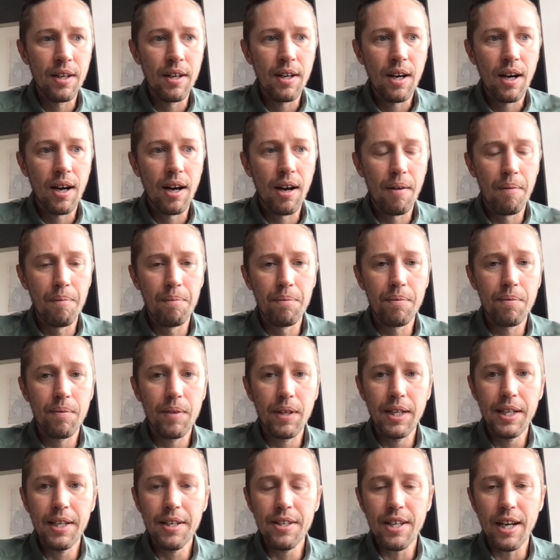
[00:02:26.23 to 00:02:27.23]

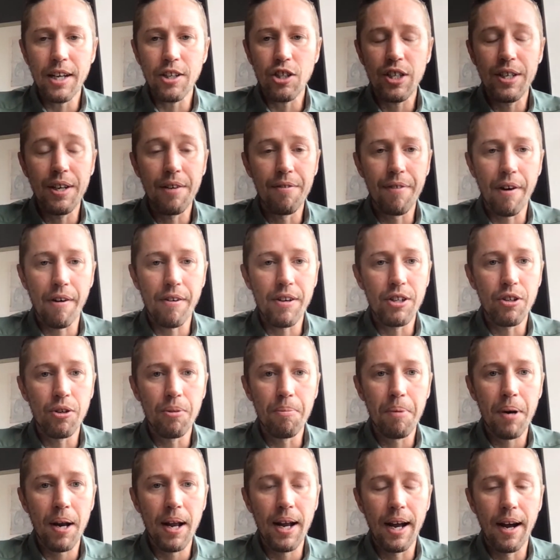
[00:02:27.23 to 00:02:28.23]
he is actually a very good
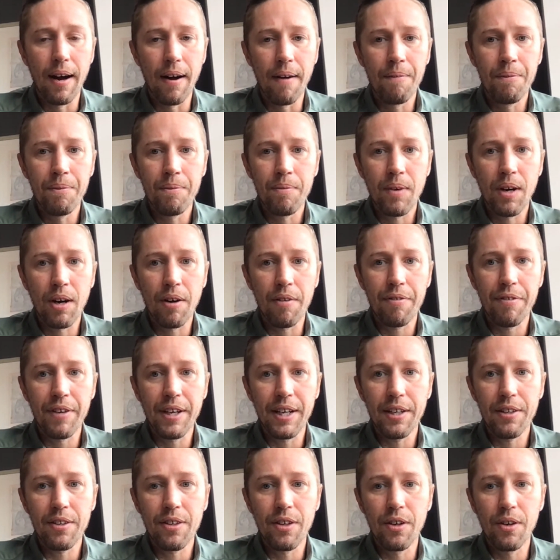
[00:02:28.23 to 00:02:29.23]
player. I
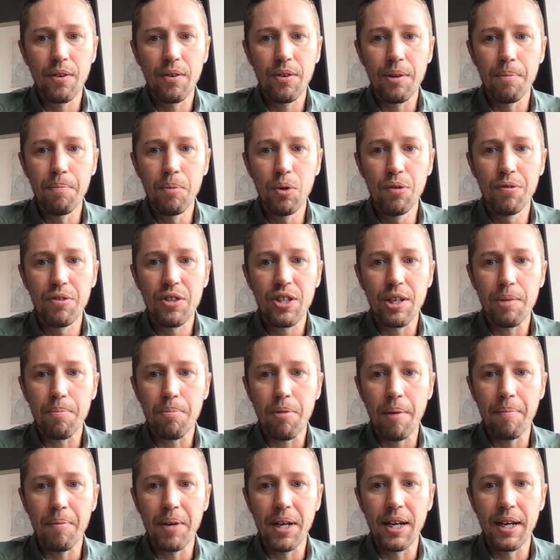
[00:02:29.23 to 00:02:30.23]
think that the move to the
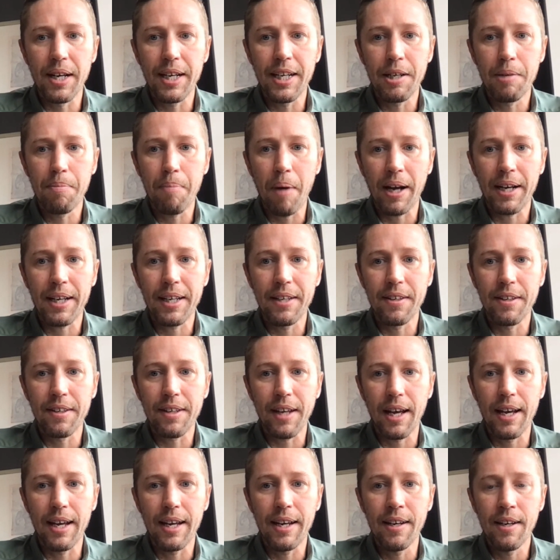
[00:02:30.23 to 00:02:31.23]
Premier League back in the
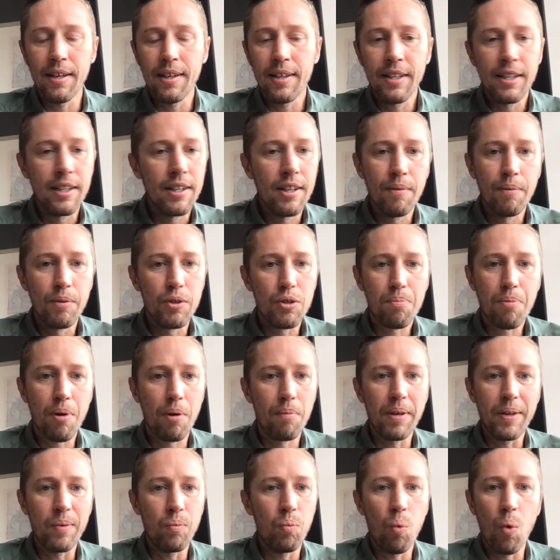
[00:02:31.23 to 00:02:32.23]
day was
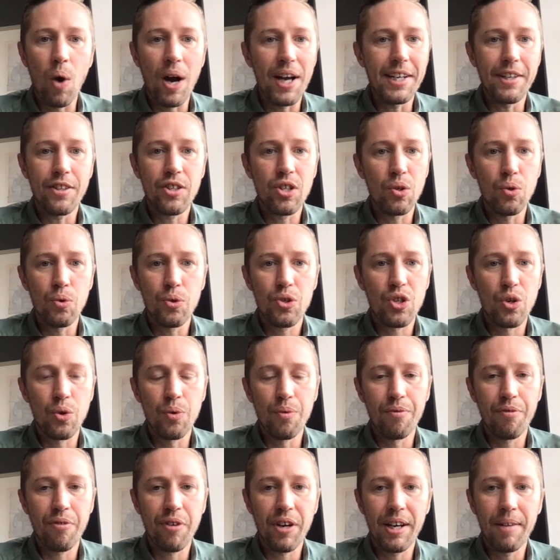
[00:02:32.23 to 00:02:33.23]
probably way too
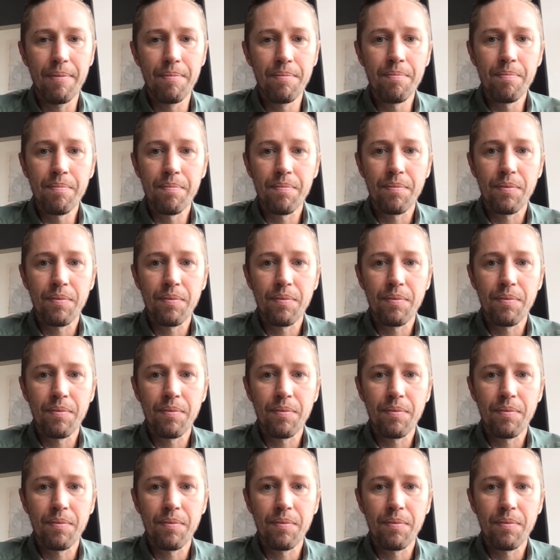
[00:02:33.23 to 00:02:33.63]
soon for him.